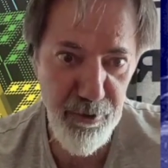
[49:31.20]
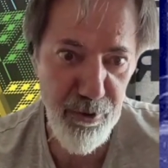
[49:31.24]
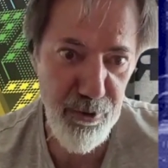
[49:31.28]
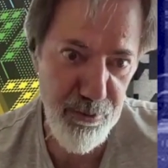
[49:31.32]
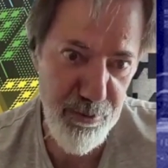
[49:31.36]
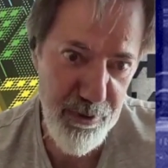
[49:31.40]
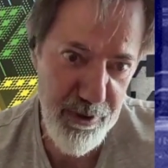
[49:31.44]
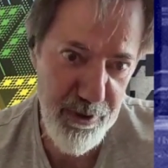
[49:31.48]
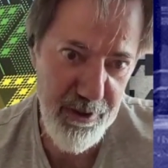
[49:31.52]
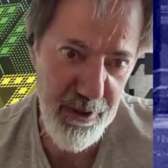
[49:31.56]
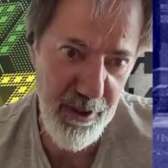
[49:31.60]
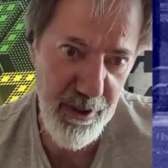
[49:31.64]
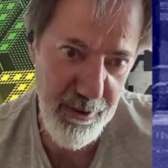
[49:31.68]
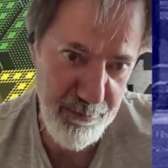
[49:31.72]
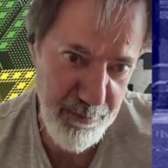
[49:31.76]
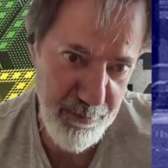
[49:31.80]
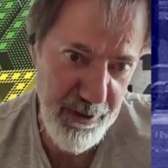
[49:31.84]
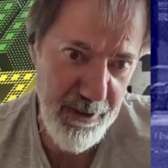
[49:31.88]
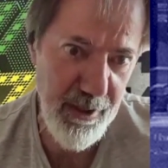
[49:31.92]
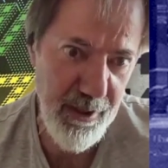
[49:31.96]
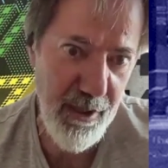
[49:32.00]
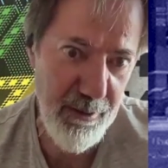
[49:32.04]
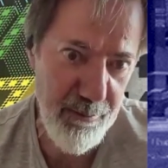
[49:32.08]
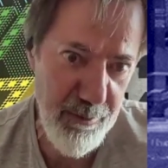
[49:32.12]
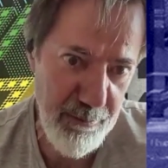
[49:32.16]
for which I
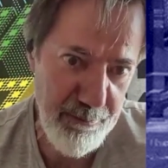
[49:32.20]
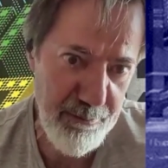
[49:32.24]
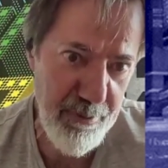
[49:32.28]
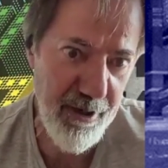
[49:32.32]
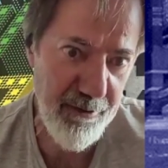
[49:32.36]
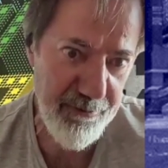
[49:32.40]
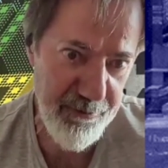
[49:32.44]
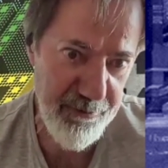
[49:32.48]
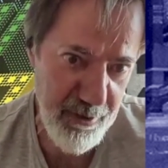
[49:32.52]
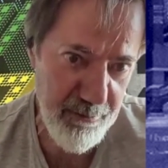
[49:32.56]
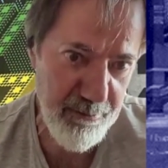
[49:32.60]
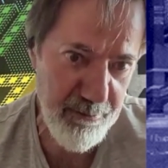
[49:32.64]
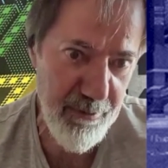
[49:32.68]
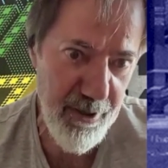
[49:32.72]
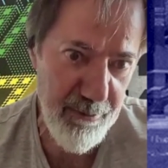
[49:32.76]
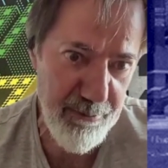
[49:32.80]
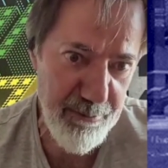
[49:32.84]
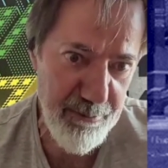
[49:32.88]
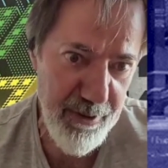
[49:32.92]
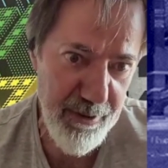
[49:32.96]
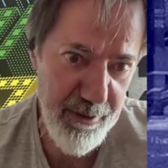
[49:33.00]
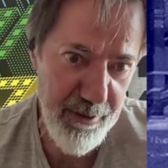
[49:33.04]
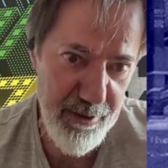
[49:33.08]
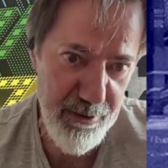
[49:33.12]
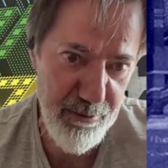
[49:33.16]
became a BAFTA
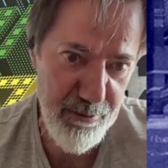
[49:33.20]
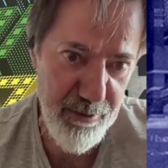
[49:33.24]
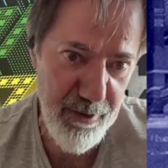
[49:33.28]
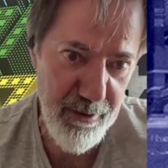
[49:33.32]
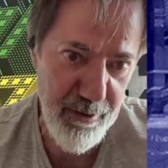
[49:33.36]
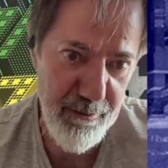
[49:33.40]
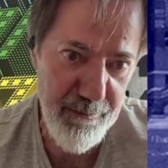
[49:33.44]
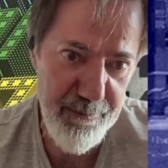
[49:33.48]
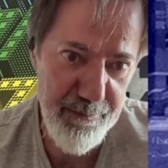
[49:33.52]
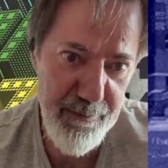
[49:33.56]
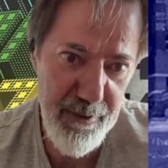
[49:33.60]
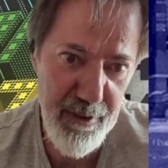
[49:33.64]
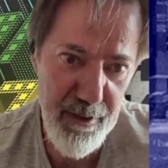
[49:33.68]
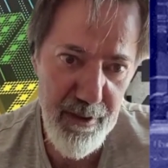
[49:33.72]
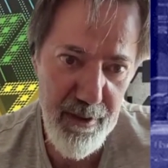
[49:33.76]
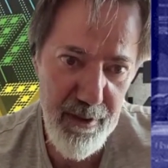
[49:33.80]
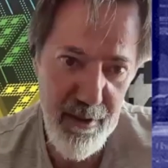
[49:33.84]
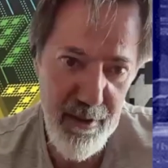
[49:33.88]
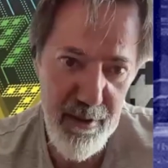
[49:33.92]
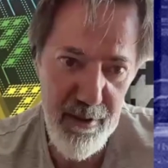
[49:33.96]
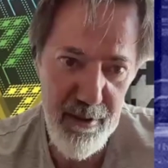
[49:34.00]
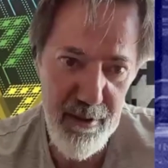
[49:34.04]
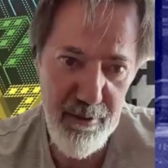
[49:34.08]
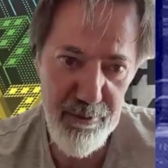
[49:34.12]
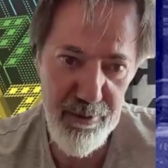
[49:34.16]
member as well,
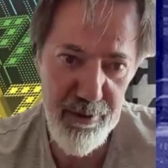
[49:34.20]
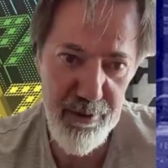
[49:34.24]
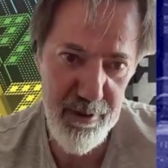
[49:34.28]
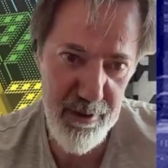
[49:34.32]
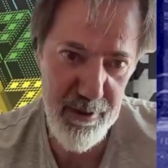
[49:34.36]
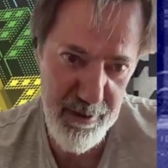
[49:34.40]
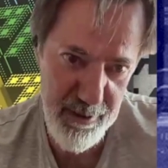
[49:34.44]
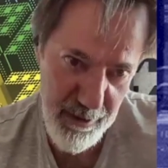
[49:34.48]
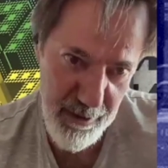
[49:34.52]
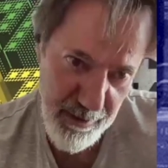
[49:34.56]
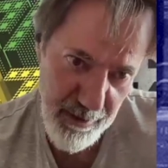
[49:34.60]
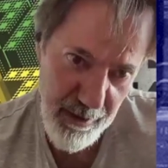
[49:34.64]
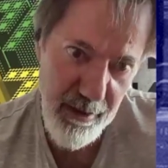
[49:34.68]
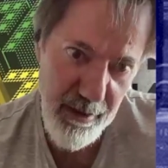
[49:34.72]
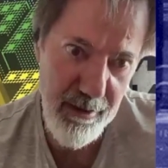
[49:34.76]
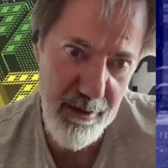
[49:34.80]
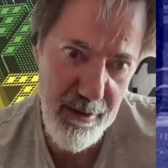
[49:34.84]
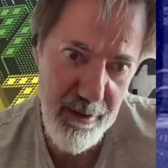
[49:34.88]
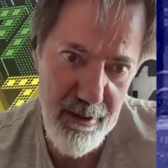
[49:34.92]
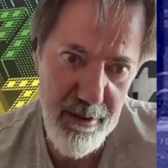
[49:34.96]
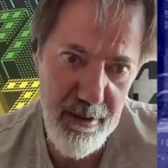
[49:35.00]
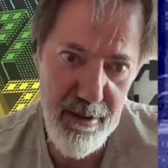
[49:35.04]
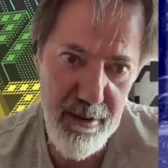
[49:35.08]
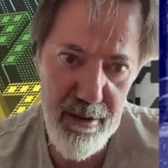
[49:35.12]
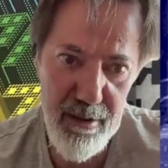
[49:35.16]
which is again
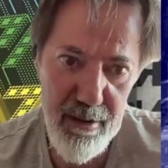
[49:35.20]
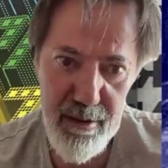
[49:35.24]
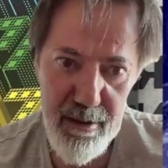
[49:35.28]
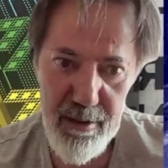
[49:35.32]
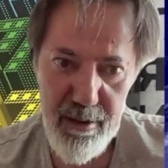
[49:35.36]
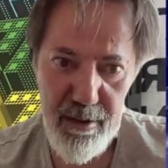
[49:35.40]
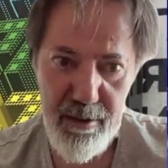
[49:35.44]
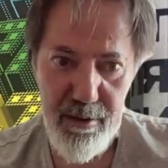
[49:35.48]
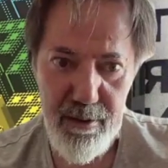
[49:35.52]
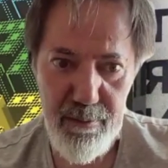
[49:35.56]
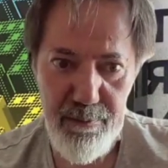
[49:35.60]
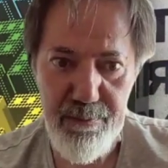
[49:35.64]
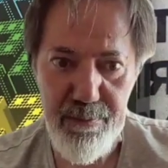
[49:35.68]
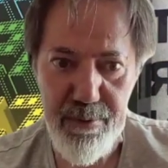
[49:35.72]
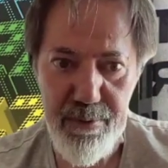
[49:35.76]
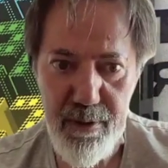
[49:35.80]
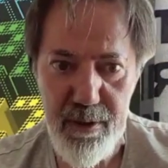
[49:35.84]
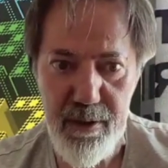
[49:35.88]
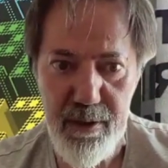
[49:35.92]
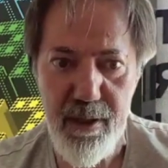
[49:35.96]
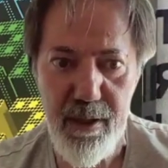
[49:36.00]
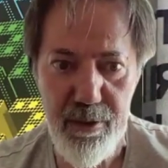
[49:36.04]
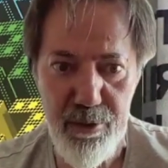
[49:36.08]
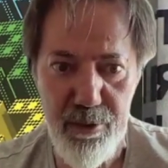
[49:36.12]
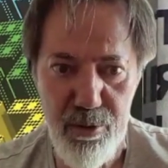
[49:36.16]
such a
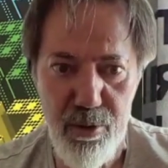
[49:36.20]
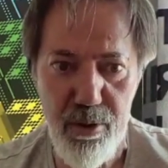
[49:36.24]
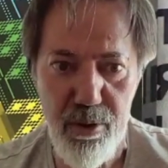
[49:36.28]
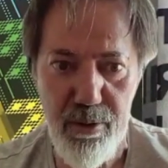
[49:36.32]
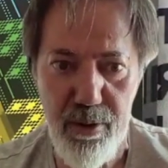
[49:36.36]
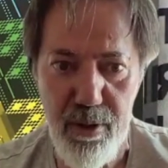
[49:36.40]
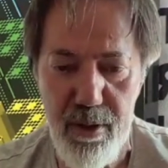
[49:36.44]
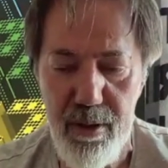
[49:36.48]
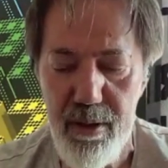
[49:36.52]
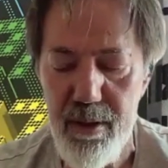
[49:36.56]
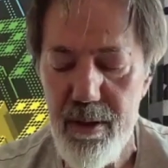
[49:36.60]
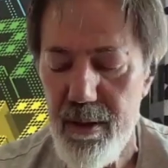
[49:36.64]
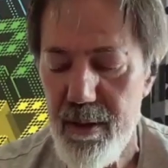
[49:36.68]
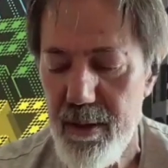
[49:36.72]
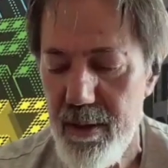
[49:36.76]
great honor.